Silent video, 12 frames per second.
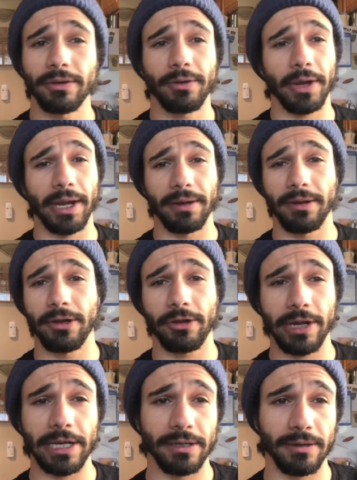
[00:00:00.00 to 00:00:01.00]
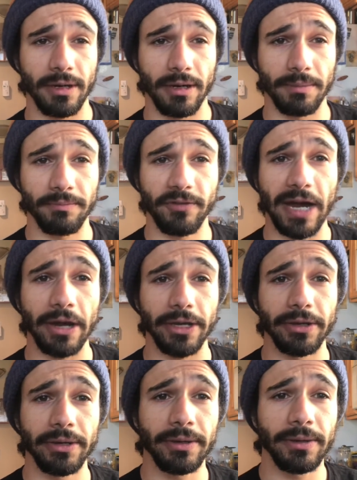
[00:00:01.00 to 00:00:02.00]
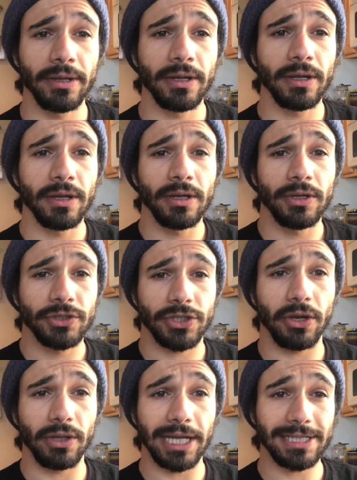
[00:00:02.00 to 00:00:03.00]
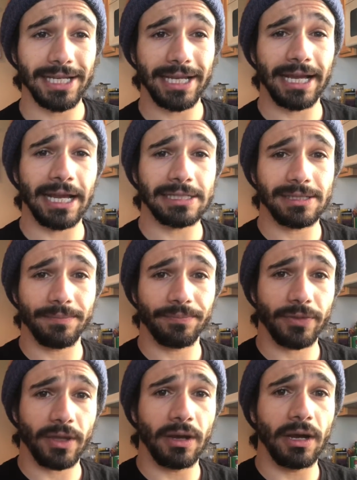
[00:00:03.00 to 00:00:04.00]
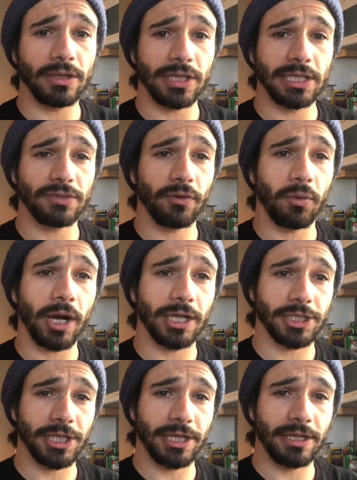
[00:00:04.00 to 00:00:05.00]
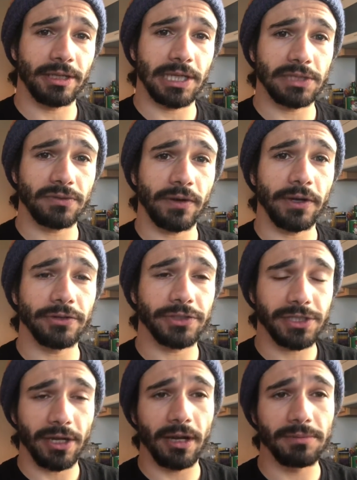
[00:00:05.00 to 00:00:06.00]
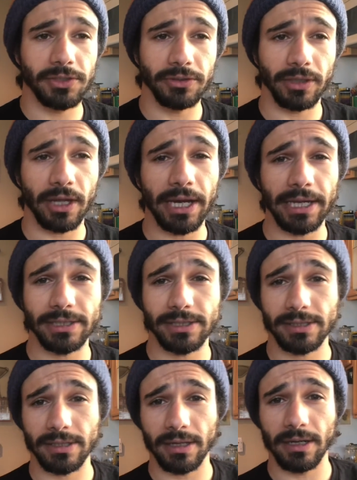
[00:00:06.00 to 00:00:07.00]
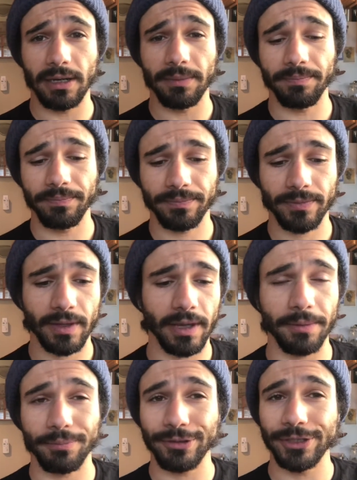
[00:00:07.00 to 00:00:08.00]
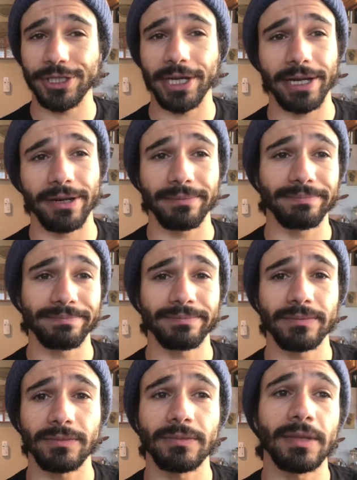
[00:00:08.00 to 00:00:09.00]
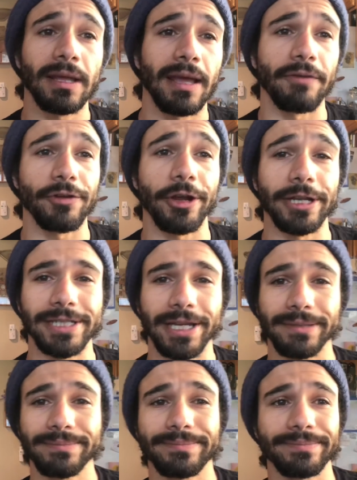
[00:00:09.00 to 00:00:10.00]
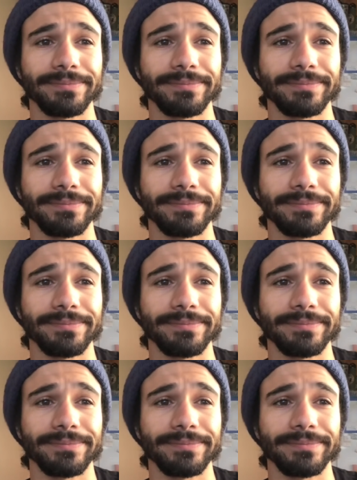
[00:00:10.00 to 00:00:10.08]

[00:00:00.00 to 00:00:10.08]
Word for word: Great, great um, value. So that's it, guys. Uh, thanks for watching. Thanks for all your subs, your likes. Um, I appreciate it. Have a great day.